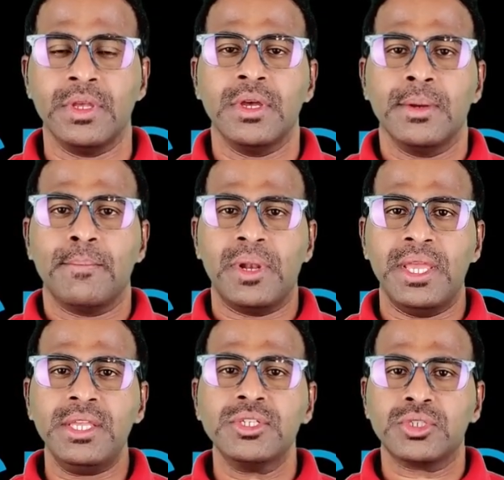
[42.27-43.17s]

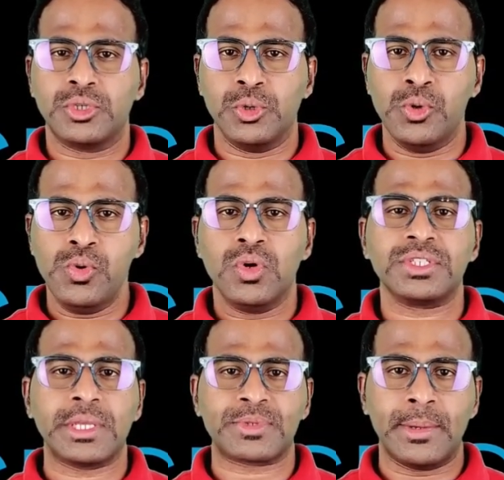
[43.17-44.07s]
Please do
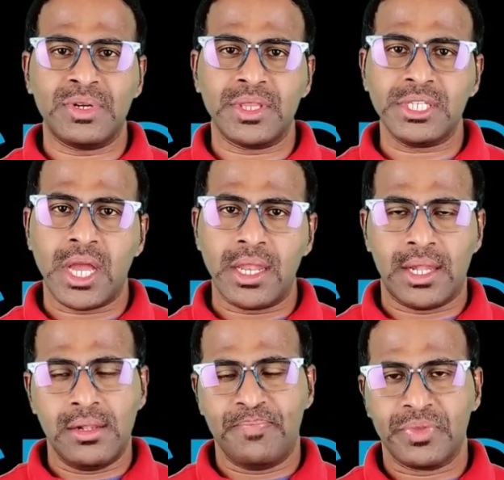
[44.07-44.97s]
subscribe to the
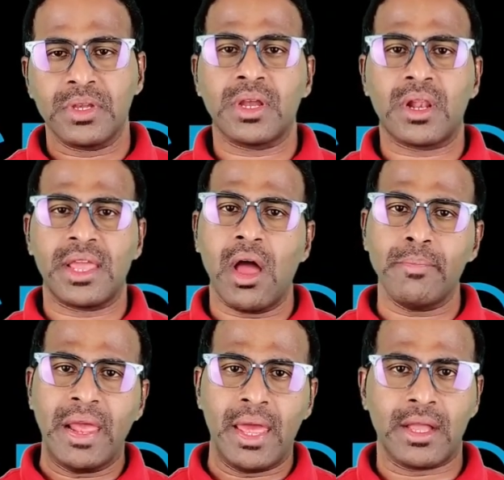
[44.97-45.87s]
channel, click on
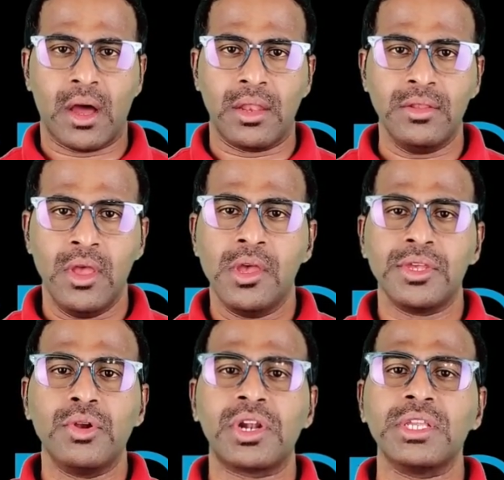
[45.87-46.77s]
bell icon,
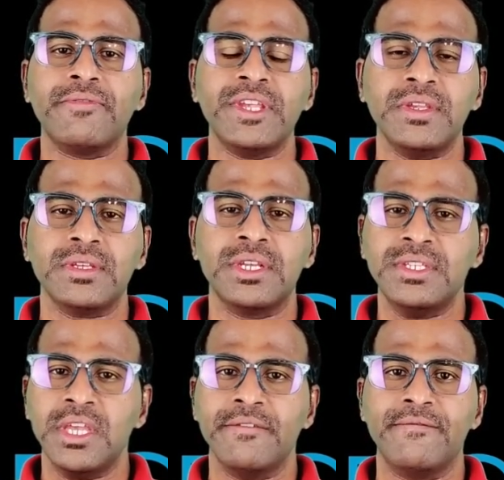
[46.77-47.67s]
you'll receive
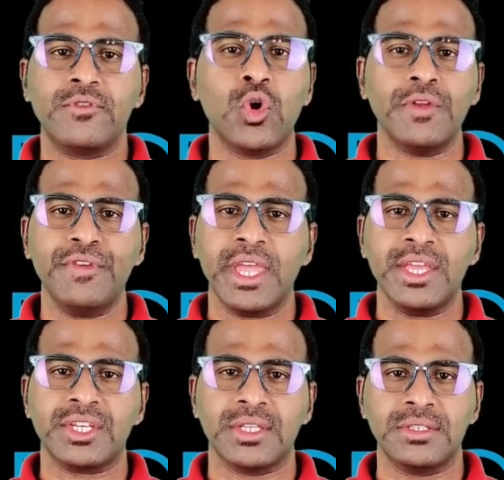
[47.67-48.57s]

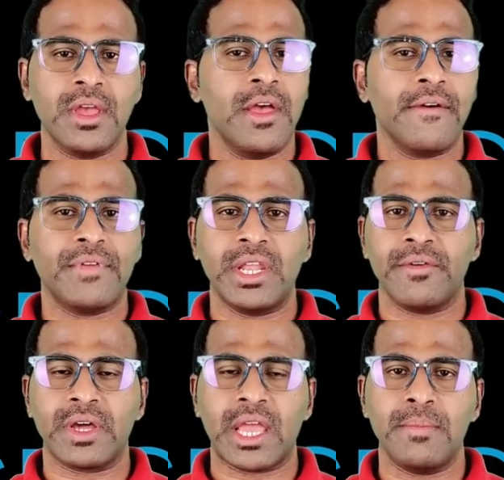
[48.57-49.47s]
notifications
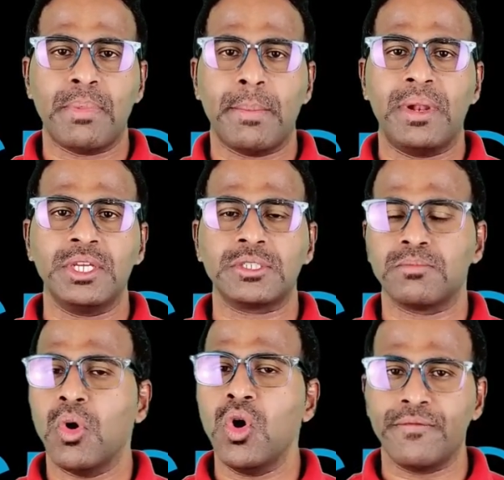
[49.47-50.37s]
whenever I publish
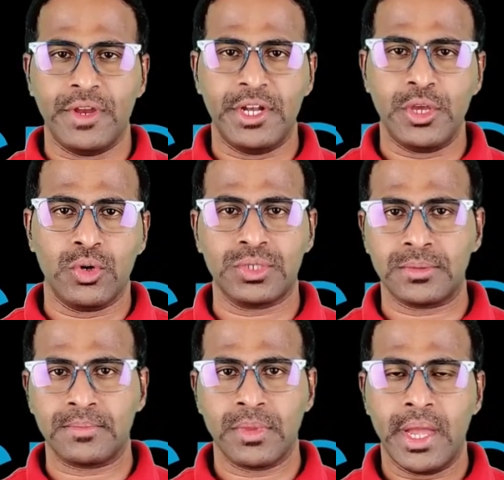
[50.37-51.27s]
more videos,
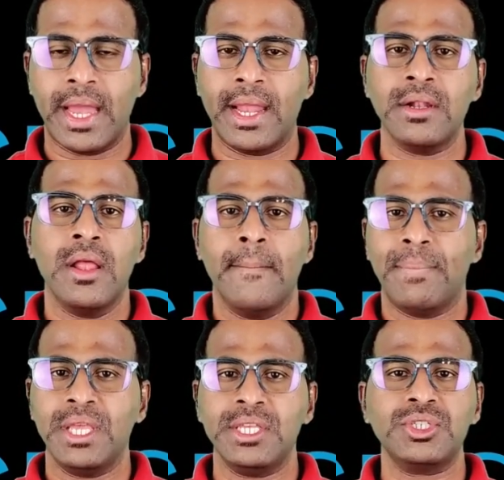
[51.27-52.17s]
and
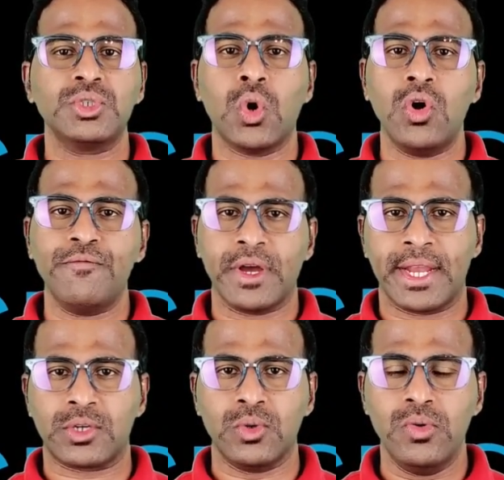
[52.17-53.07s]
please don't forget
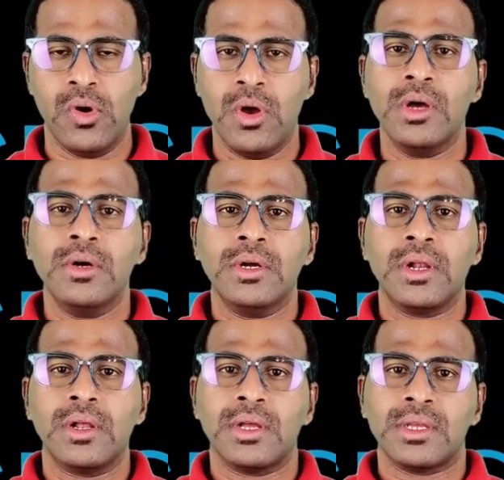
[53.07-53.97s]
to
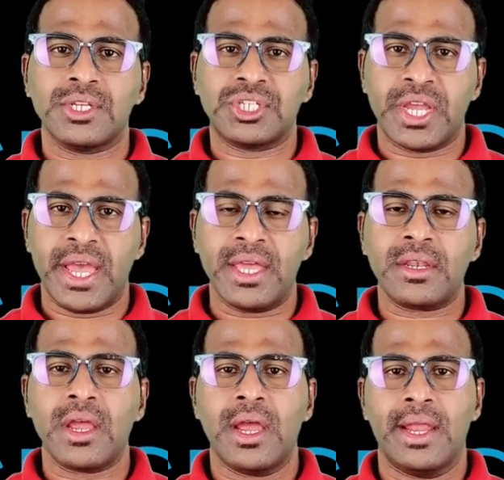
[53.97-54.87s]
share
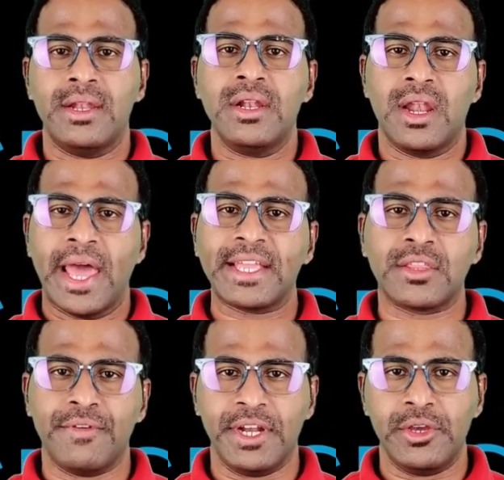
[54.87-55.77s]
and like the
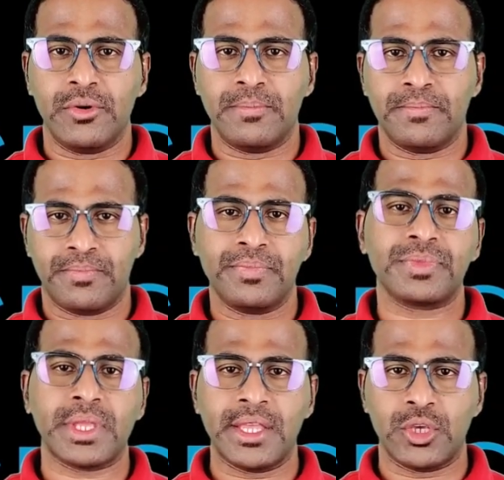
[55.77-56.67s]
video.
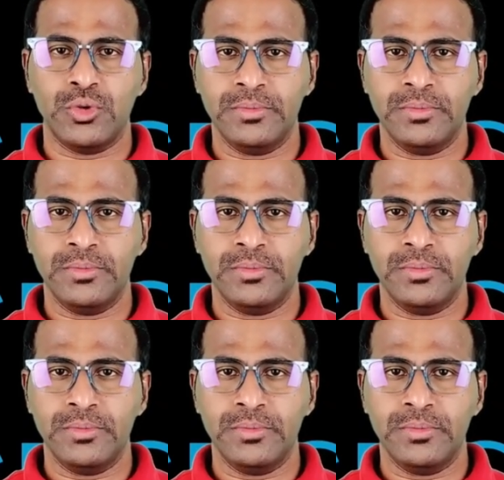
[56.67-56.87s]
Thank you.